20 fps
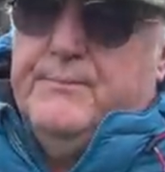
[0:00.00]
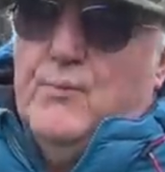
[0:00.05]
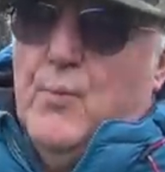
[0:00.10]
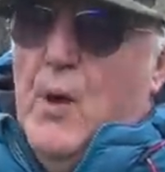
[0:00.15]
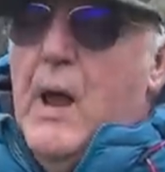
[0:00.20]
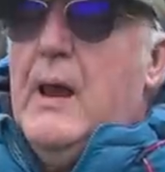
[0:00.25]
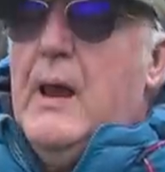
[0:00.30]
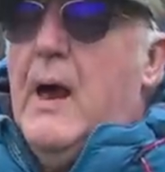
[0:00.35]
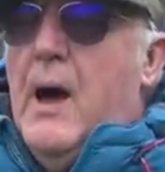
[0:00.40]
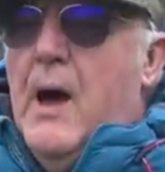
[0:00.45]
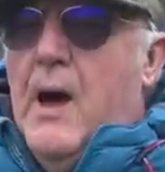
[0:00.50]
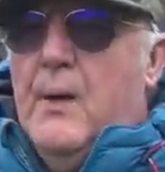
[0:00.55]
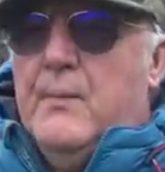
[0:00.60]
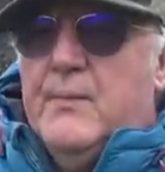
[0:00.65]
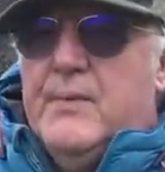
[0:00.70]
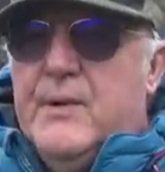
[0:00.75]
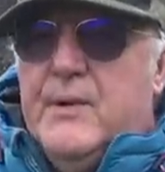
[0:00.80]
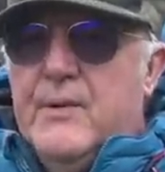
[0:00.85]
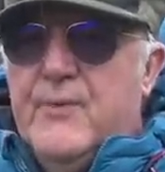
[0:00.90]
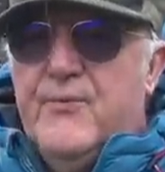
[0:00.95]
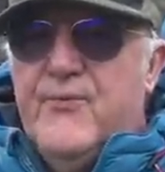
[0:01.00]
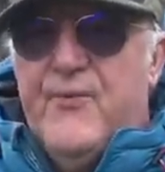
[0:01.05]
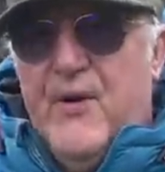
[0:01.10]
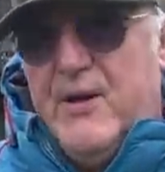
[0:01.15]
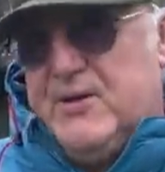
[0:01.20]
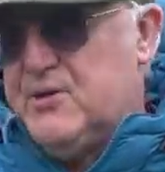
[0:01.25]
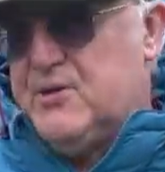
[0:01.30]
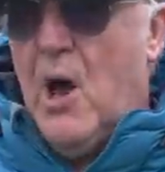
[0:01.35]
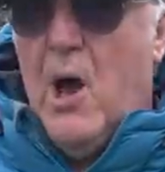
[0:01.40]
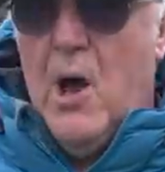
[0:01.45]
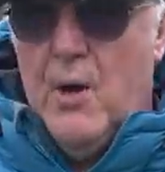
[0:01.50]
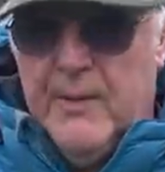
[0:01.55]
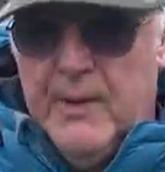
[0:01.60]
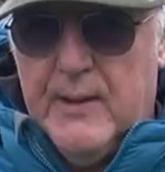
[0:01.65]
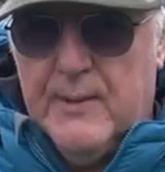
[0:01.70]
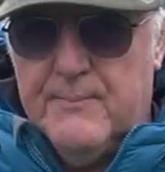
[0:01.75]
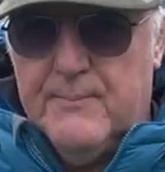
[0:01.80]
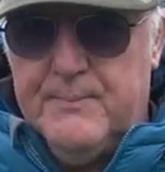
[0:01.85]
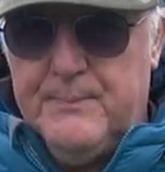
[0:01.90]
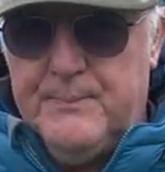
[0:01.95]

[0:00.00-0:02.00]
well-armed French army.